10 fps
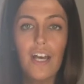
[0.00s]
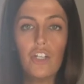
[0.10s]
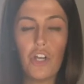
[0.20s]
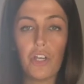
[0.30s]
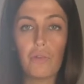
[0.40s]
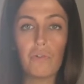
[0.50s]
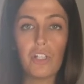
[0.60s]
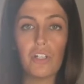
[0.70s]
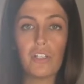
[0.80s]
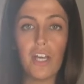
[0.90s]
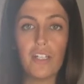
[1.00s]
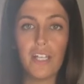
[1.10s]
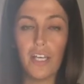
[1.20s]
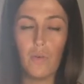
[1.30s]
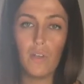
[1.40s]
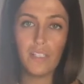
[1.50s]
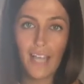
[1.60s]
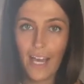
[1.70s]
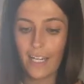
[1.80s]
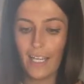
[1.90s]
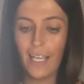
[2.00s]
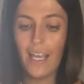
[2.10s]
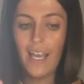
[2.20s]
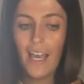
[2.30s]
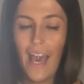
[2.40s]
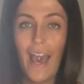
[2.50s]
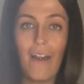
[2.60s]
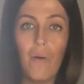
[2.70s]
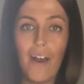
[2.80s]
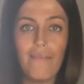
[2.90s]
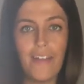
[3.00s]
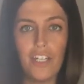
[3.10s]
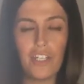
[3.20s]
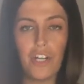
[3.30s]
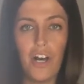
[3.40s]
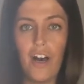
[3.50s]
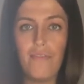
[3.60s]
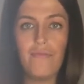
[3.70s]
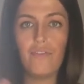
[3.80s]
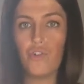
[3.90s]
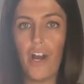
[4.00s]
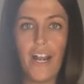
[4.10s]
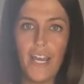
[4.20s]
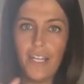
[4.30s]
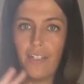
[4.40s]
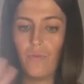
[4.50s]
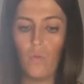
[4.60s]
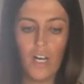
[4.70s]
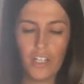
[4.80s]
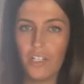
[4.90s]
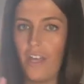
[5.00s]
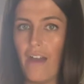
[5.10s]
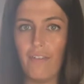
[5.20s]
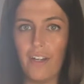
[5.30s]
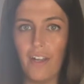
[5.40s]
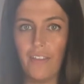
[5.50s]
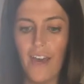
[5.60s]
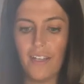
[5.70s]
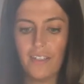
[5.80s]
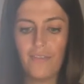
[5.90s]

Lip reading: show you the results and tell you exactly how I finished it off, dried it, washed it, everything like that.